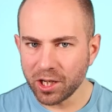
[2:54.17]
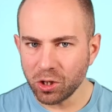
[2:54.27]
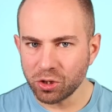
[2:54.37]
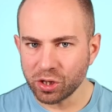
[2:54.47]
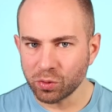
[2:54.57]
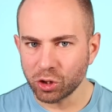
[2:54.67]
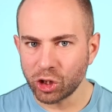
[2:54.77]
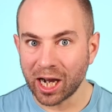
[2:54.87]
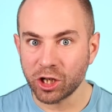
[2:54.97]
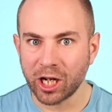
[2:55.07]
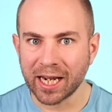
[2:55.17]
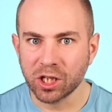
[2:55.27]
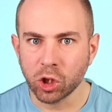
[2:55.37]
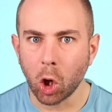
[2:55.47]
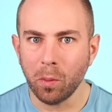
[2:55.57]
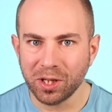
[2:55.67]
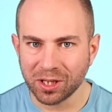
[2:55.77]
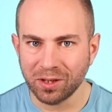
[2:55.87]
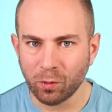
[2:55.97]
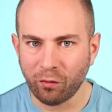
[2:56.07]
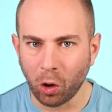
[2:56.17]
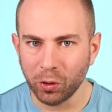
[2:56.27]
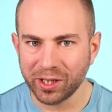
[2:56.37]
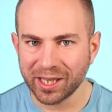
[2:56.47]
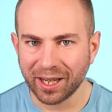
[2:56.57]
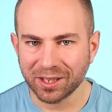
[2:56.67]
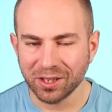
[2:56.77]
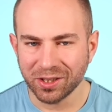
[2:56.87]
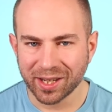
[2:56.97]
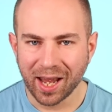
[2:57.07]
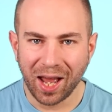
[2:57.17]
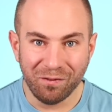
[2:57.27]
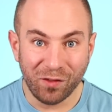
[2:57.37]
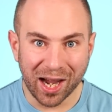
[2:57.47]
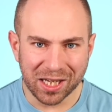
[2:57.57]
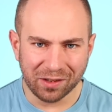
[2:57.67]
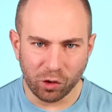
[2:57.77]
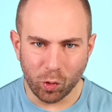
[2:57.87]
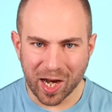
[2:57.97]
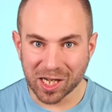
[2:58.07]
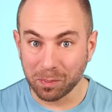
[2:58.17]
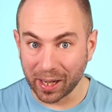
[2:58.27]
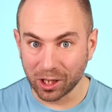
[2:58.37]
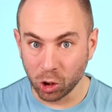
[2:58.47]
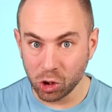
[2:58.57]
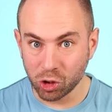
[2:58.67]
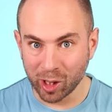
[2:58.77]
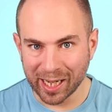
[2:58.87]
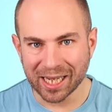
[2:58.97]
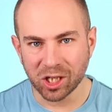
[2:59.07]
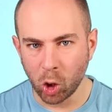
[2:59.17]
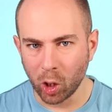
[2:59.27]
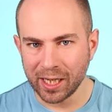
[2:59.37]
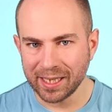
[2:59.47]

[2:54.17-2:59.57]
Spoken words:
countries will charge exorbitant withholding taxes, and finding the rates by country is not